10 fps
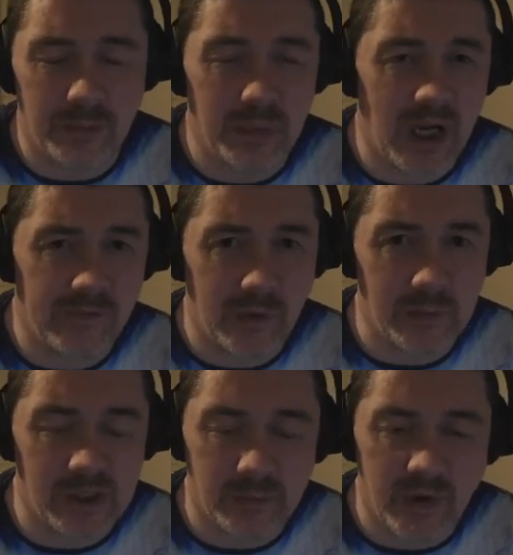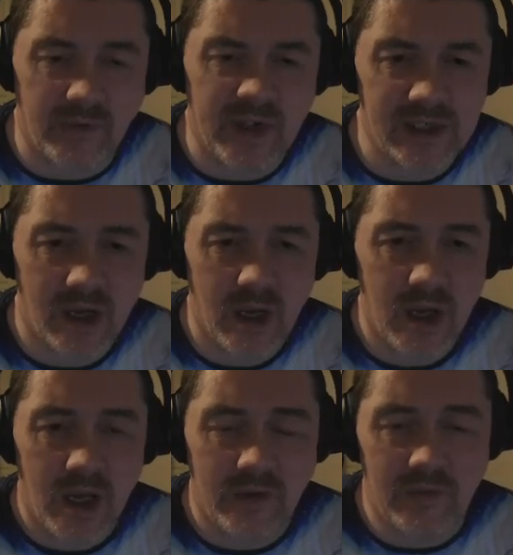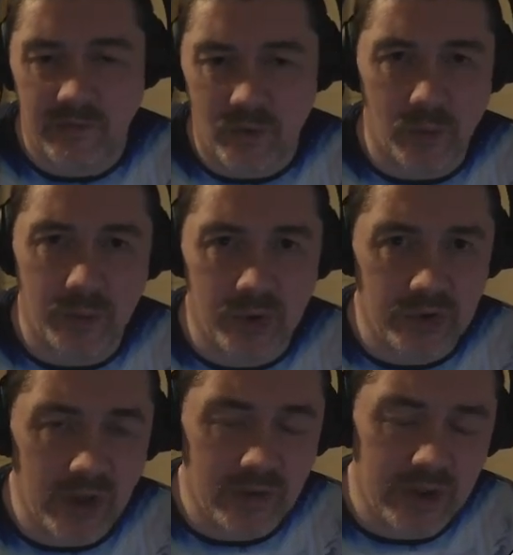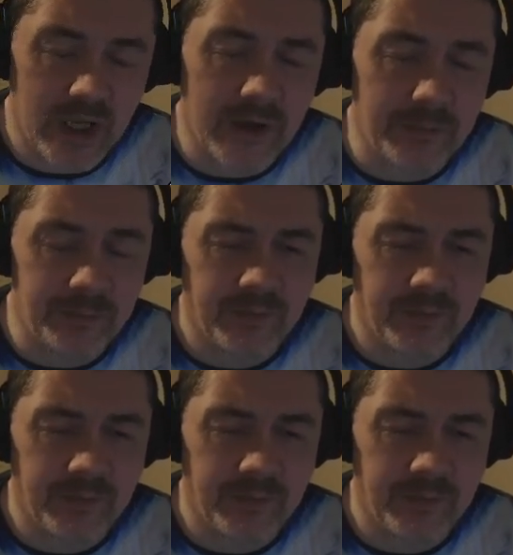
platforms above us, throw poo down and that.